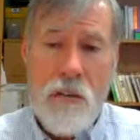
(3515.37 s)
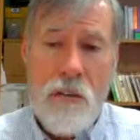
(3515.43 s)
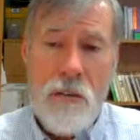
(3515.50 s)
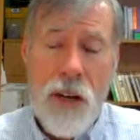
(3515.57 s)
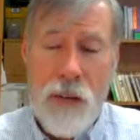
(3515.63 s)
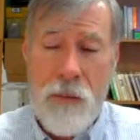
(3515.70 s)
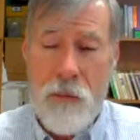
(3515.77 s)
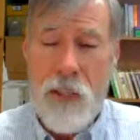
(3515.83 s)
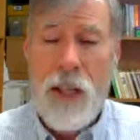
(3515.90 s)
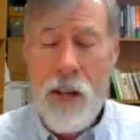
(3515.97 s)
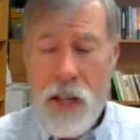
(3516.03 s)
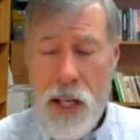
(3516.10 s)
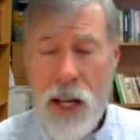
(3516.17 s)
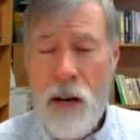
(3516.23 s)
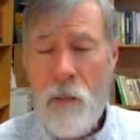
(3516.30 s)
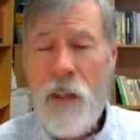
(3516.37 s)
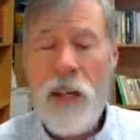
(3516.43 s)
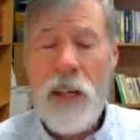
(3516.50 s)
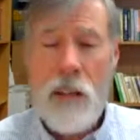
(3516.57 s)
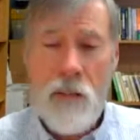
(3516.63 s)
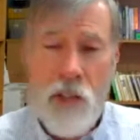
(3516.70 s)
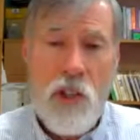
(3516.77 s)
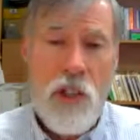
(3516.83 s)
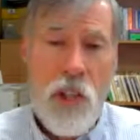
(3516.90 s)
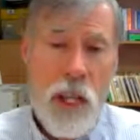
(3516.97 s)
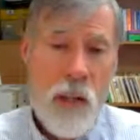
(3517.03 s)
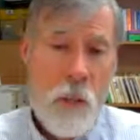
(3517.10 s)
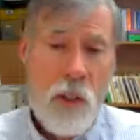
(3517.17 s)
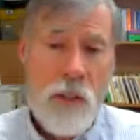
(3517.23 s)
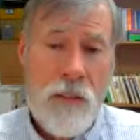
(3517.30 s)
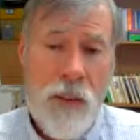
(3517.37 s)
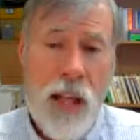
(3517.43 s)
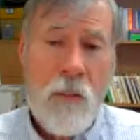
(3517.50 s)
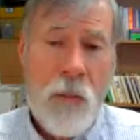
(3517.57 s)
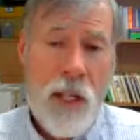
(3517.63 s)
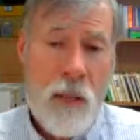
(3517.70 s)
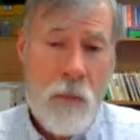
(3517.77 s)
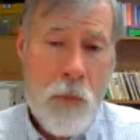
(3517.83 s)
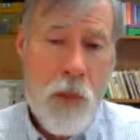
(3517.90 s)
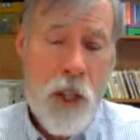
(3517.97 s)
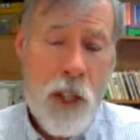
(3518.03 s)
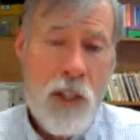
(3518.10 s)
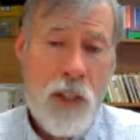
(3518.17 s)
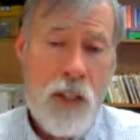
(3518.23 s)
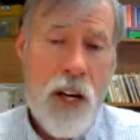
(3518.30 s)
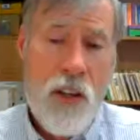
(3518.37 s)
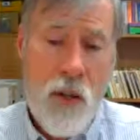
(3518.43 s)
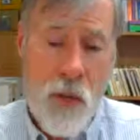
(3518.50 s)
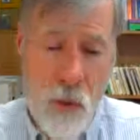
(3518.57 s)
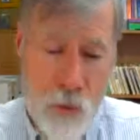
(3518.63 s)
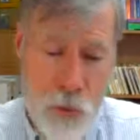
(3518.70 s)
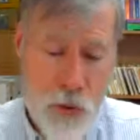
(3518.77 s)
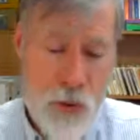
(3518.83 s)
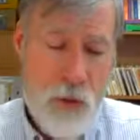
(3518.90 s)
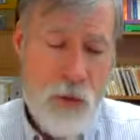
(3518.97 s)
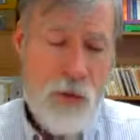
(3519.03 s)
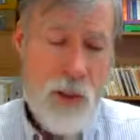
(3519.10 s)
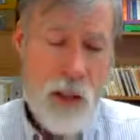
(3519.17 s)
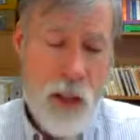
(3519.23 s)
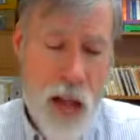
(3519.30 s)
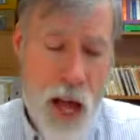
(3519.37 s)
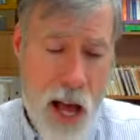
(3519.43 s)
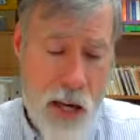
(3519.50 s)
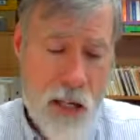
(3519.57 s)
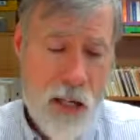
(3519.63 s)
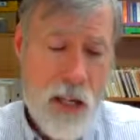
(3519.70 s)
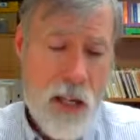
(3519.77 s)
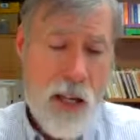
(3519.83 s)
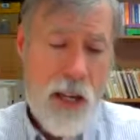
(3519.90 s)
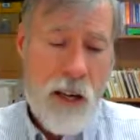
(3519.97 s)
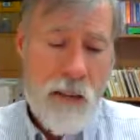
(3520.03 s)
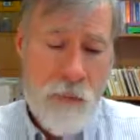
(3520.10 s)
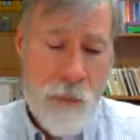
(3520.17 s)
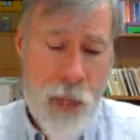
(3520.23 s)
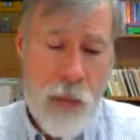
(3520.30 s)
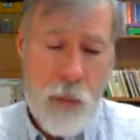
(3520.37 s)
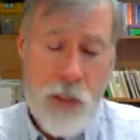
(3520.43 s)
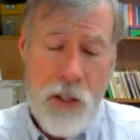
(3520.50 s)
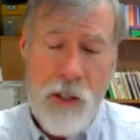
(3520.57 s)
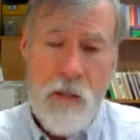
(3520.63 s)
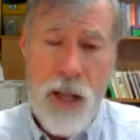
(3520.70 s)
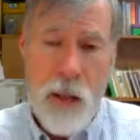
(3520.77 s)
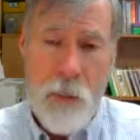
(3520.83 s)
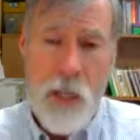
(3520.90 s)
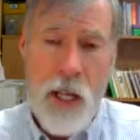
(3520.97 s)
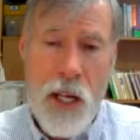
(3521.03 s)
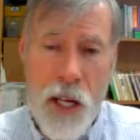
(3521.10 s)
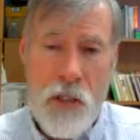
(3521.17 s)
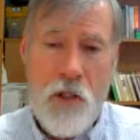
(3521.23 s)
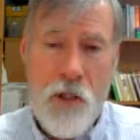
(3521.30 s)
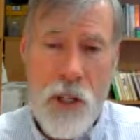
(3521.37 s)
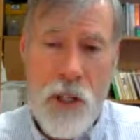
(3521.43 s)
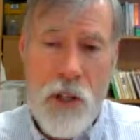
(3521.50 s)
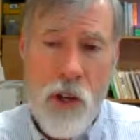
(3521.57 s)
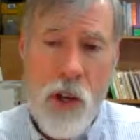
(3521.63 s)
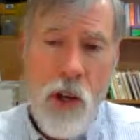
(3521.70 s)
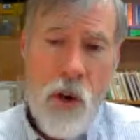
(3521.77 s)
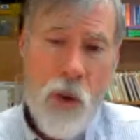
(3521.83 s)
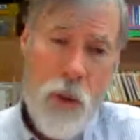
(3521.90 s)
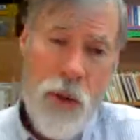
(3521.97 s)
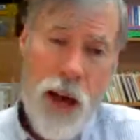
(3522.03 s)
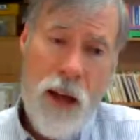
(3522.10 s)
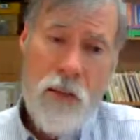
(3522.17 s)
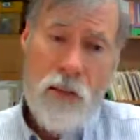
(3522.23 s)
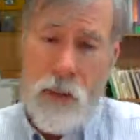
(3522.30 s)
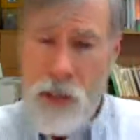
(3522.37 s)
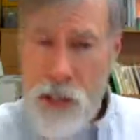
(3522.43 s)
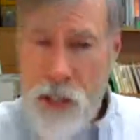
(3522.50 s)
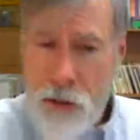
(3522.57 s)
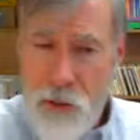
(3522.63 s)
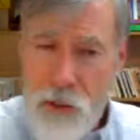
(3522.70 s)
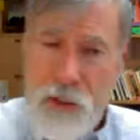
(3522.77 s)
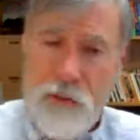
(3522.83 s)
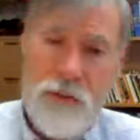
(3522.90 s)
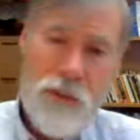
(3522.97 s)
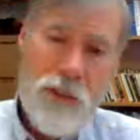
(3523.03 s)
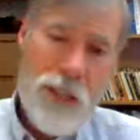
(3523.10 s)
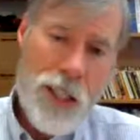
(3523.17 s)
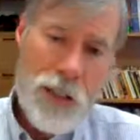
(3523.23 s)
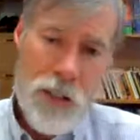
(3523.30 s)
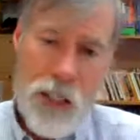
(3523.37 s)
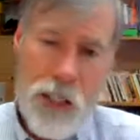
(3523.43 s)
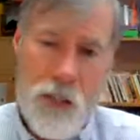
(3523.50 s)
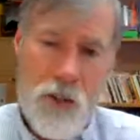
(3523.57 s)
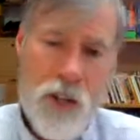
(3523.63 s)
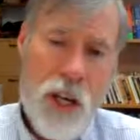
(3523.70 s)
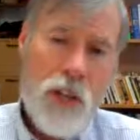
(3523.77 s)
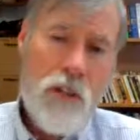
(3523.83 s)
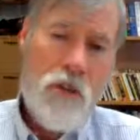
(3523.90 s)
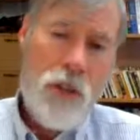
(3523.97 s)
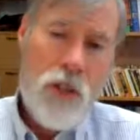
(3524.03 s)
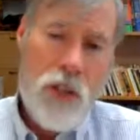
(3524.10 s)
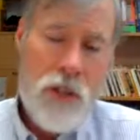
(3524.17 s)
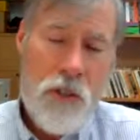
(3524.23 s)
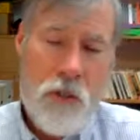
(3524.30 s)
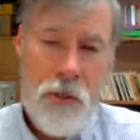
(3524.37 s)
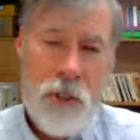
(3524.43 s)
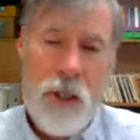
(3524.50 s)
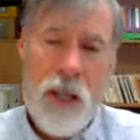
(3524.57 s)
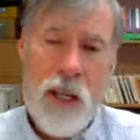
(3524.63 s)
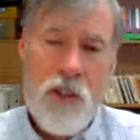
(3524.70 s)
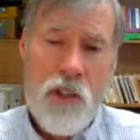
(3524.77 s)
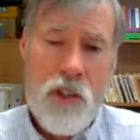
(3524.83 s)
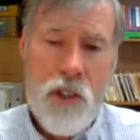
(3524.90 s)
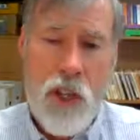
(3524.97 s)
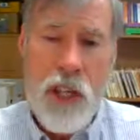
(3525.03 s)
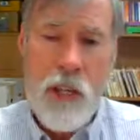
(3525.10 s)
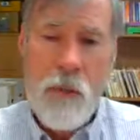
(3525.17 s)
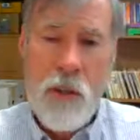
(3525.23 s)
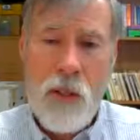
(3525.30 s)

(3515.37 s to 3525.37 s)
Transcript: of here again, I'm thinking of sustainable development, in particular, how you improve the lot of people in developing countries without, tilting those countries into unsustainable.